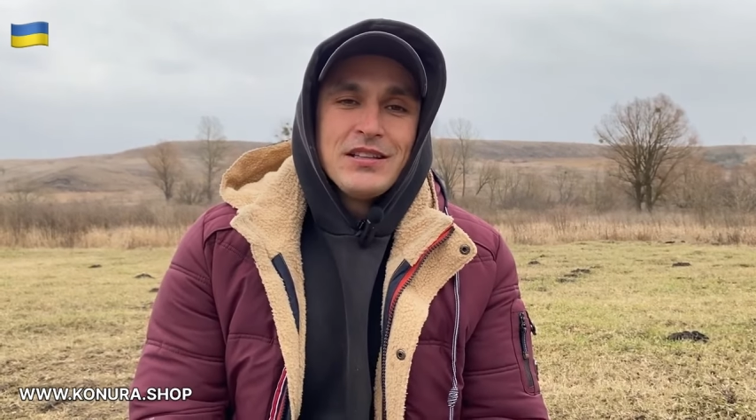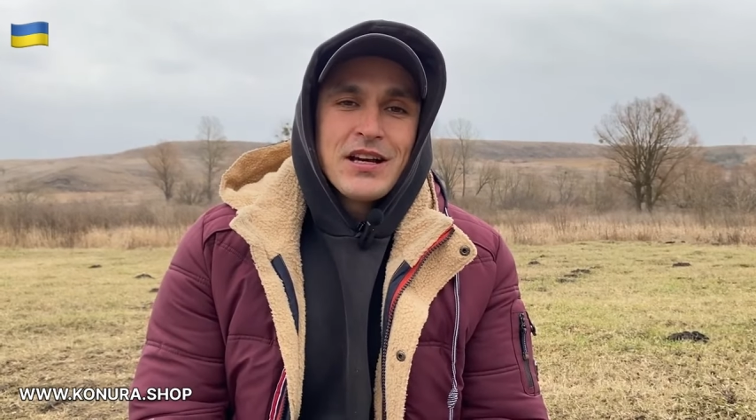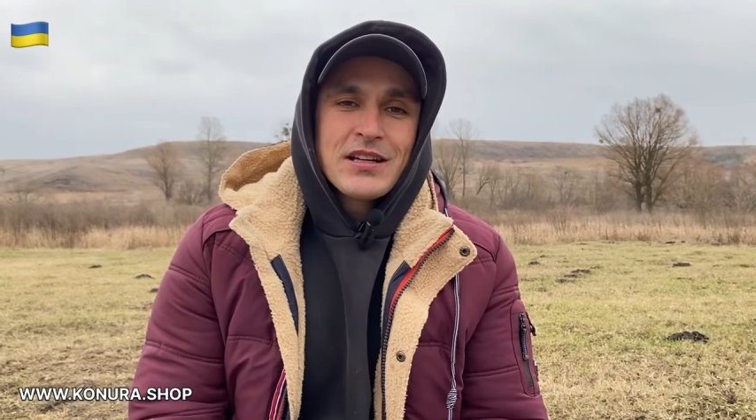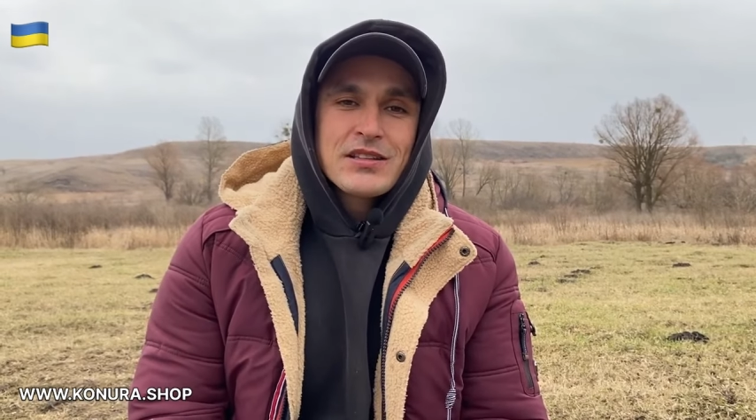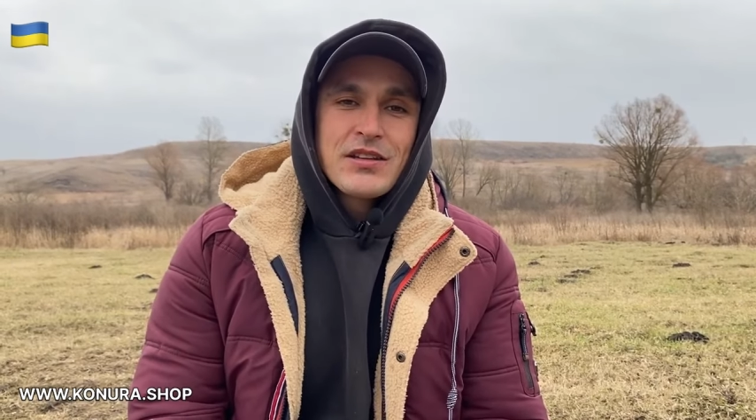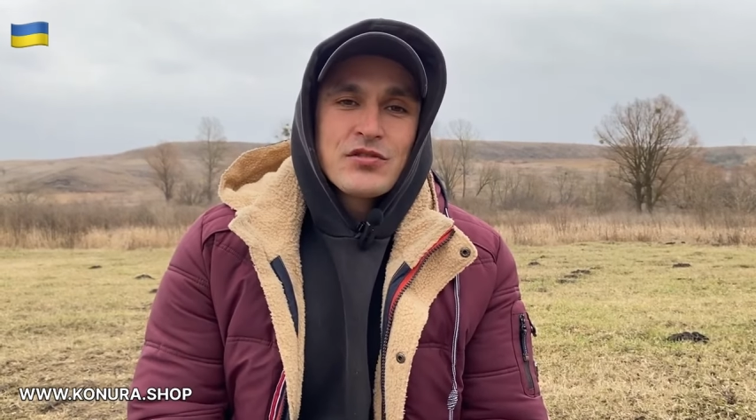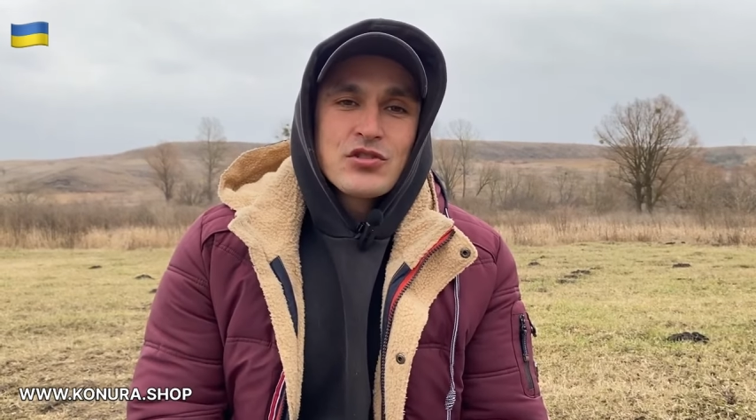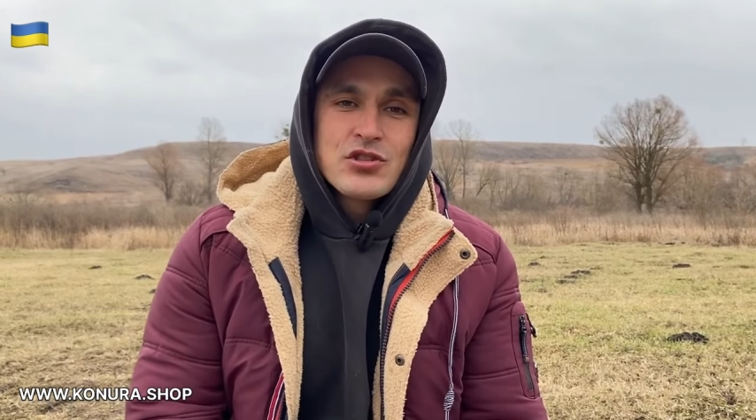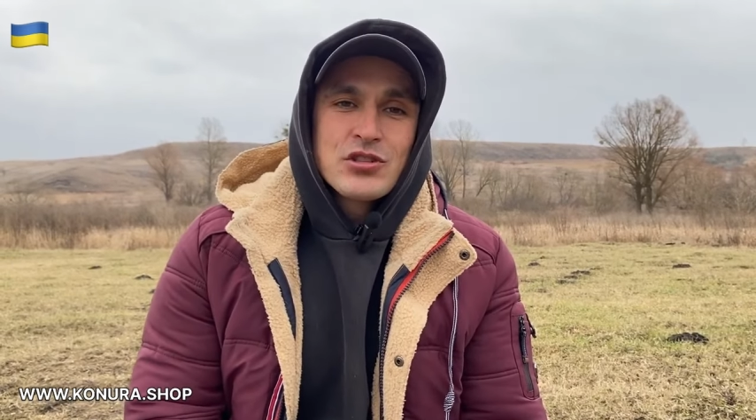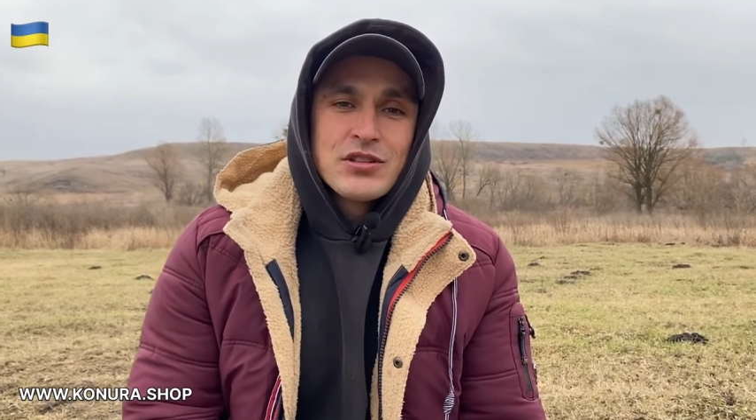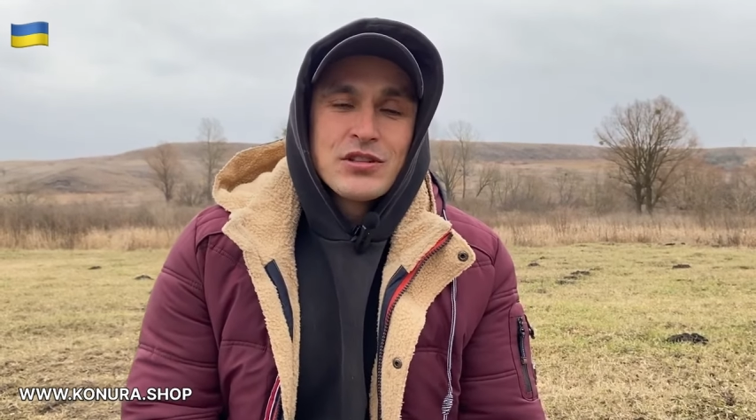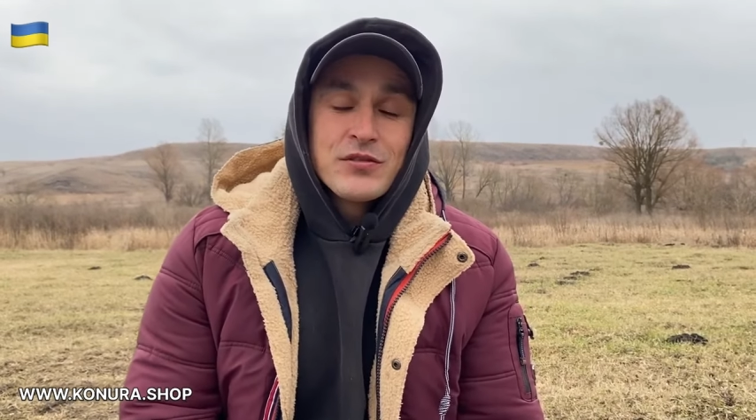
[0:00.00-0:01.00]
and
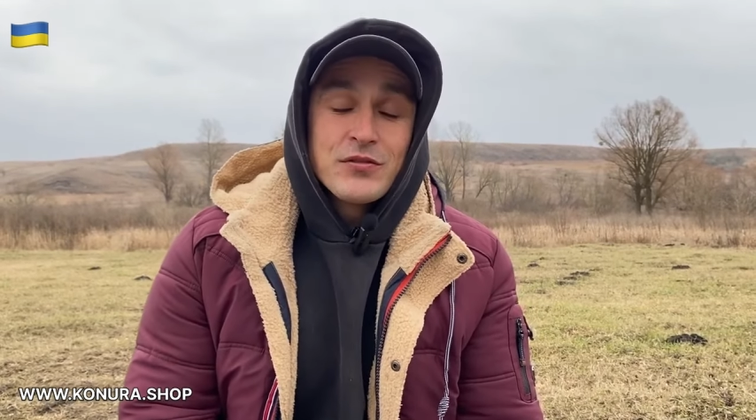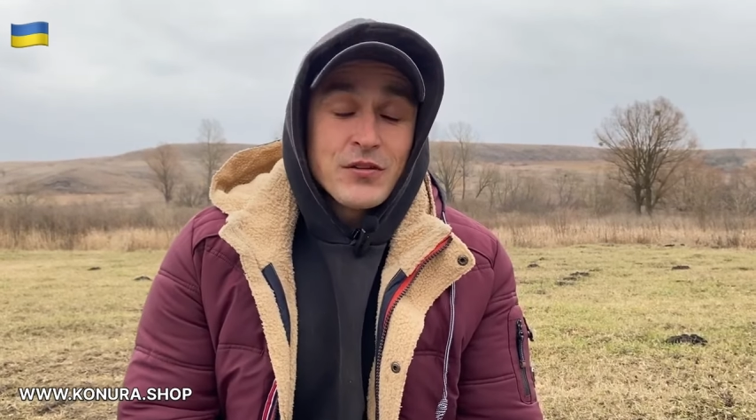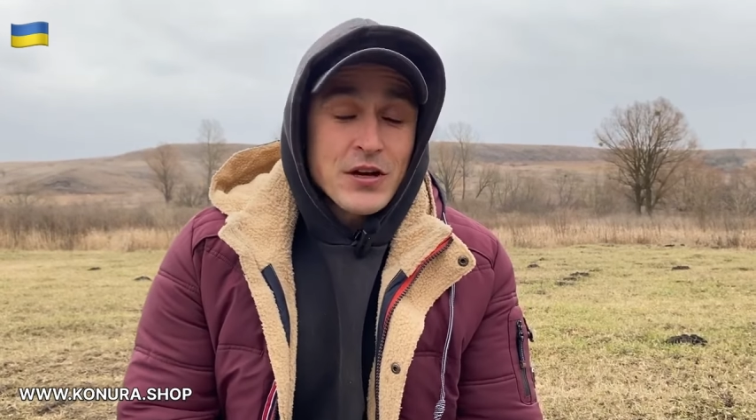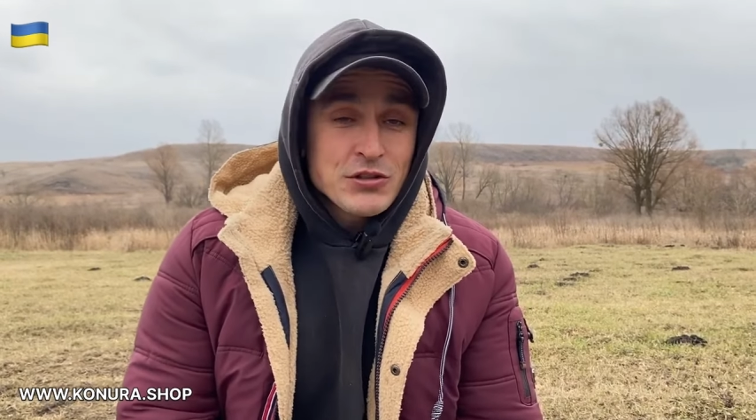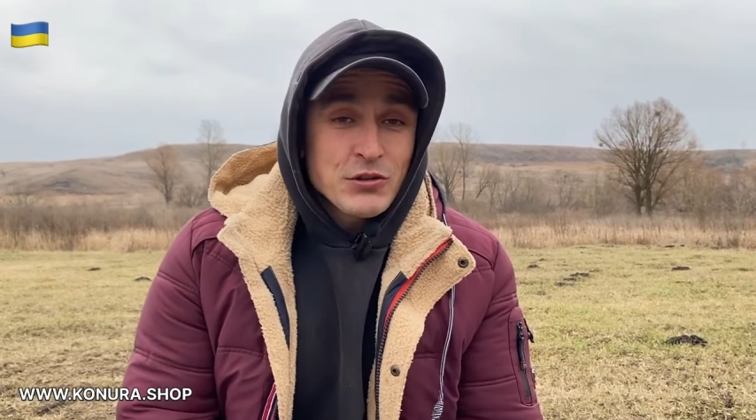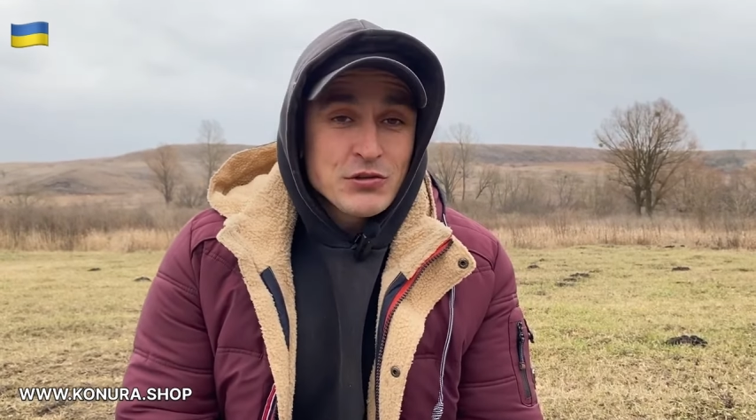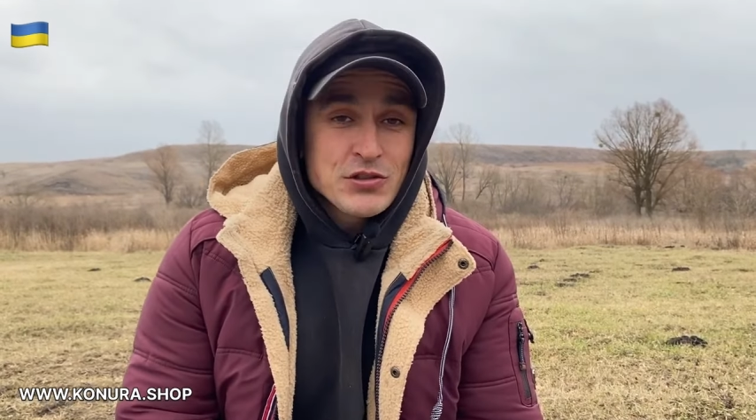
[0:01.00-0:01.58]
today I will tell